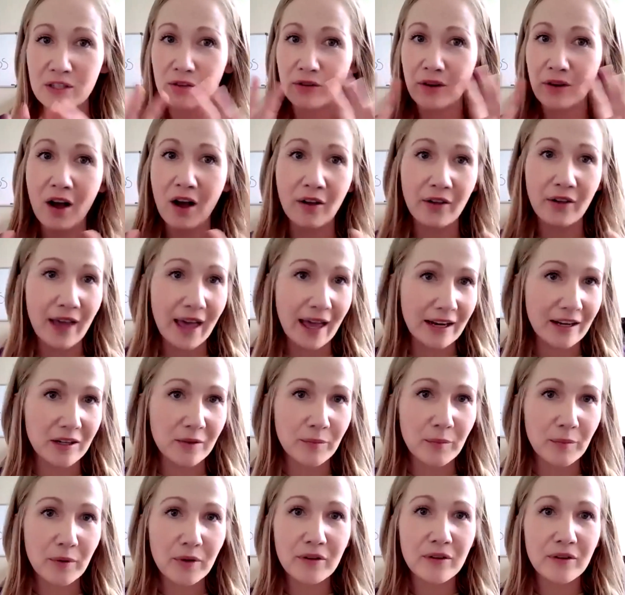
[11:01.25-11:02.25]
And they're all
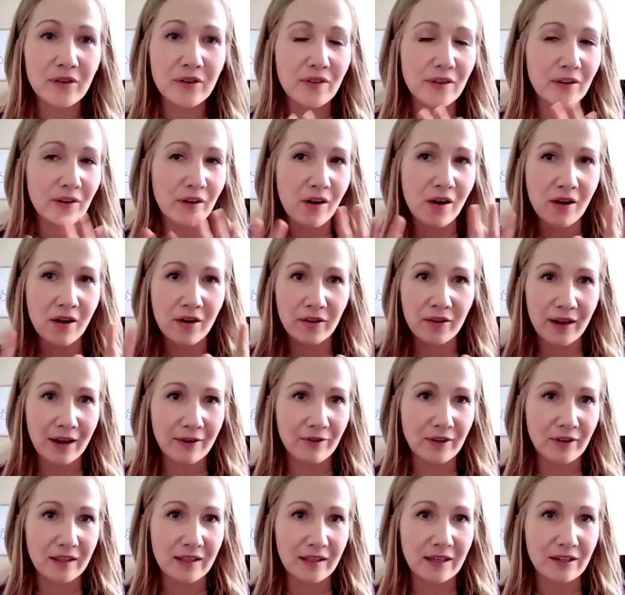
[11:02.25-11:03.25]
editable, they're all
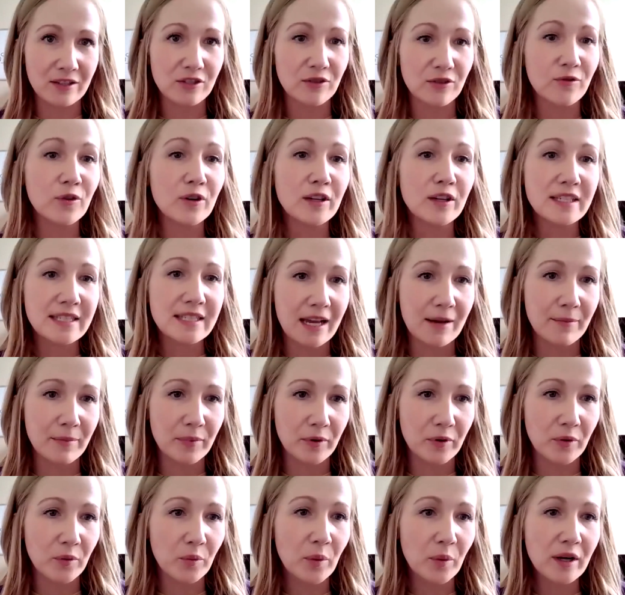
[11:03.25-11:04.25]
everything. So for
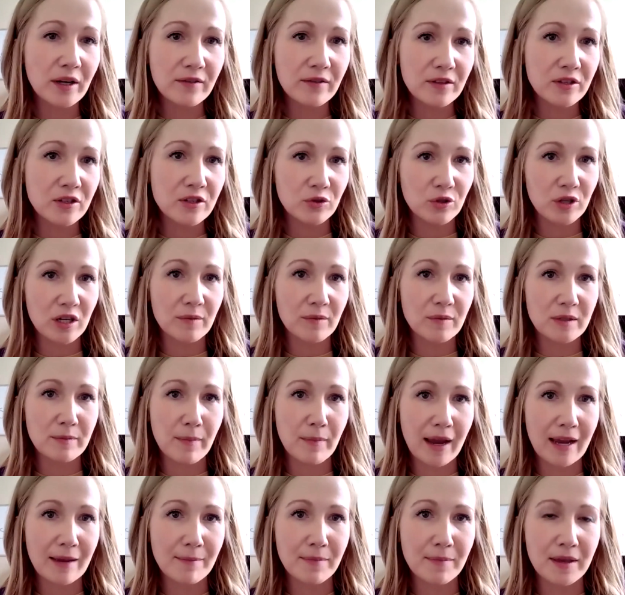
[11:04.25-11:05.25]
example, one of the scripts
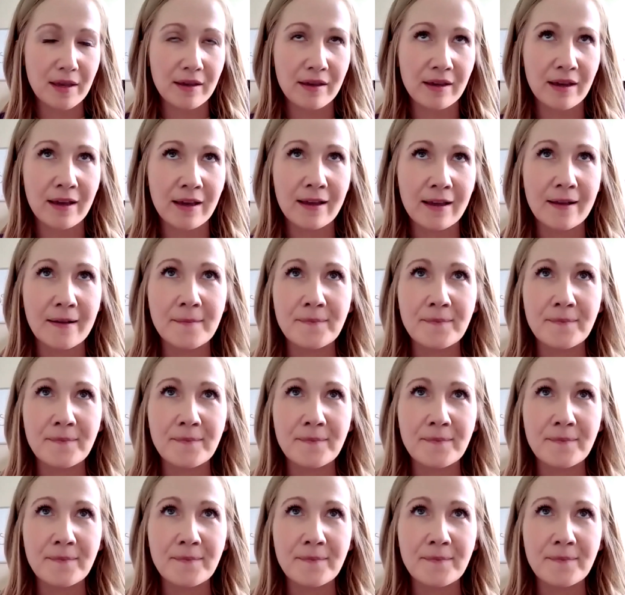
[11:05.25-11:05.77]
might be,